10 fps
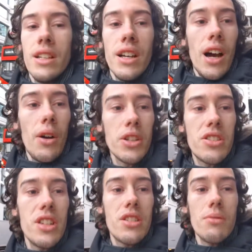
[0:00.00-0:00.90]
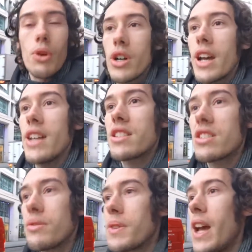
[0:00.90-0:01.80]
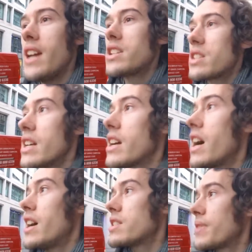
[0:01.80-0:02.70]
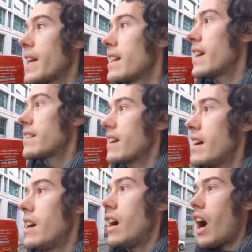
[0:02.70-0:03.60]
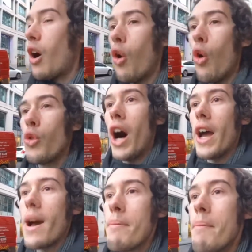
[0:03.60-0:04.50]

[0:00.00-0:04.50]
I want to see some more guesses of the age that you guys think that how old I am.